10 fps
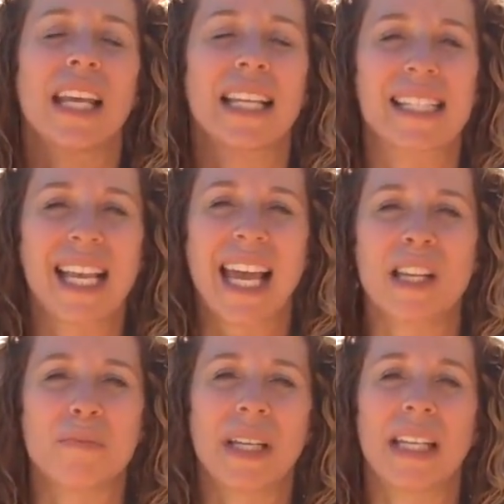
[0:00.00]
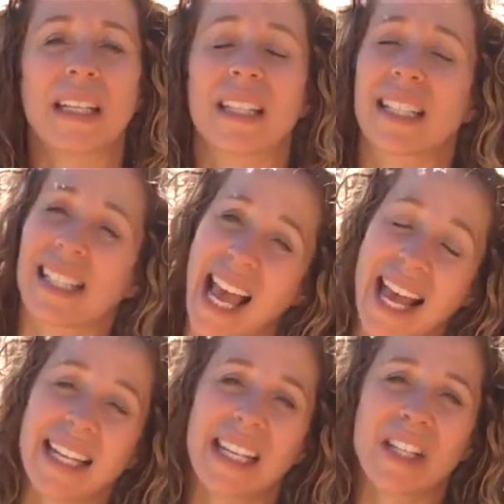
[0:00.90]
excitement,
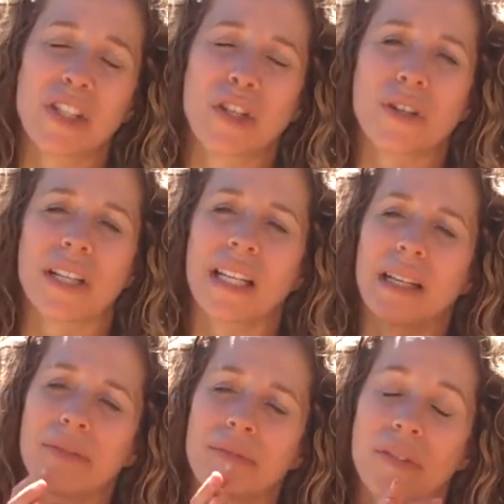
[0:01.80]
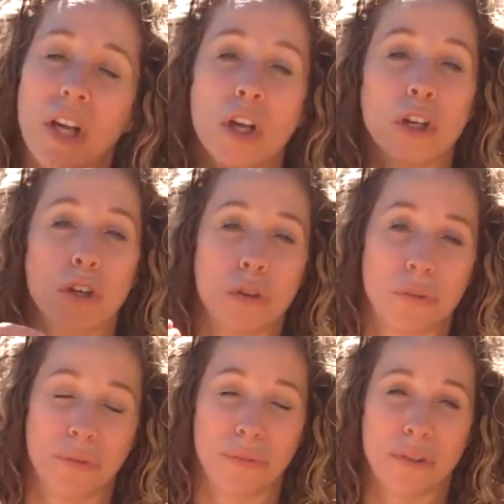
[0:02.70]
sadness, grief,
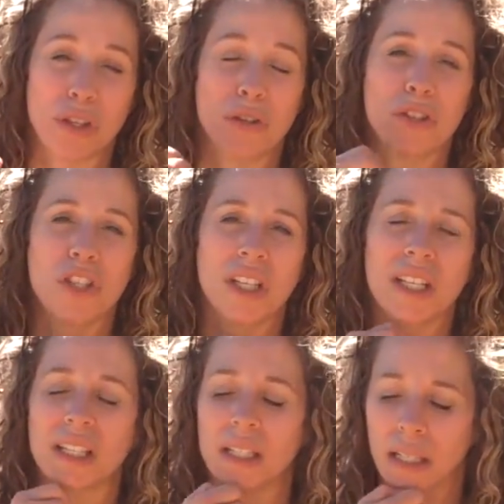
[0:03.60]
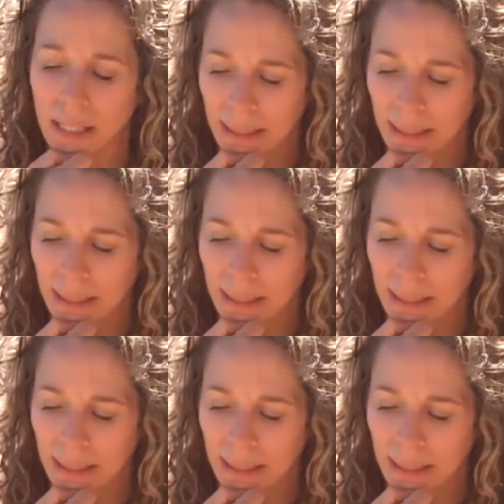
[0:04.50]
confusion,